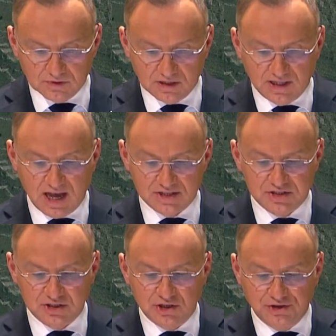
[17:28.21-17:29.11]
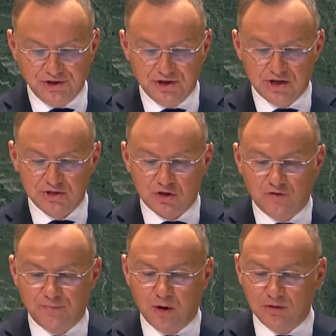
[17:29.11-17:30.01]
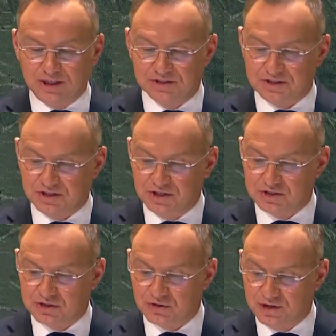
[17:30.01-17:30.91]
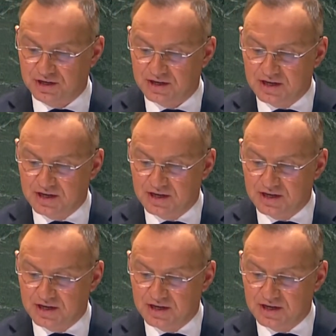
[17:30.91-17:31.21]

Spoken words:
The last 30 years of Poland's history,